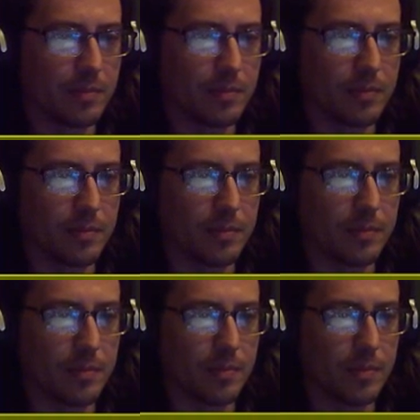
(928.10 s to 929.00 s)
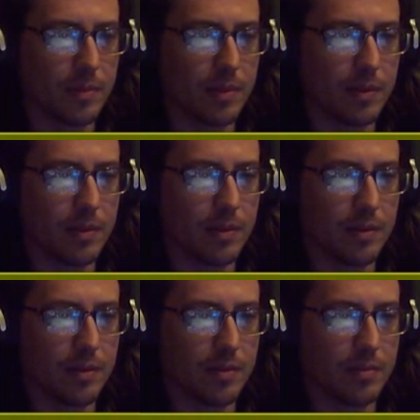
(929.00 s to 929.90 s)

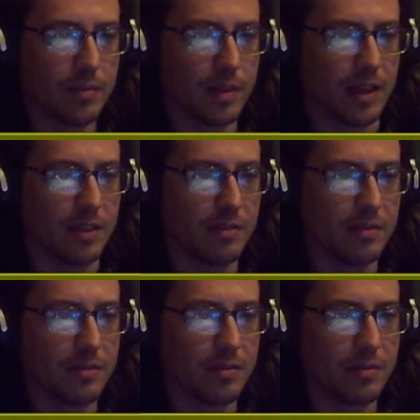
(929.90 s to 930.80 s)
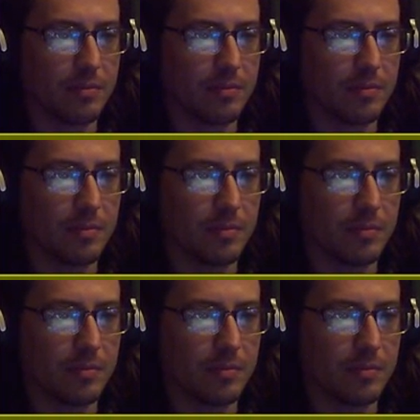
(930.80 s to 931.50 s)
[no speech]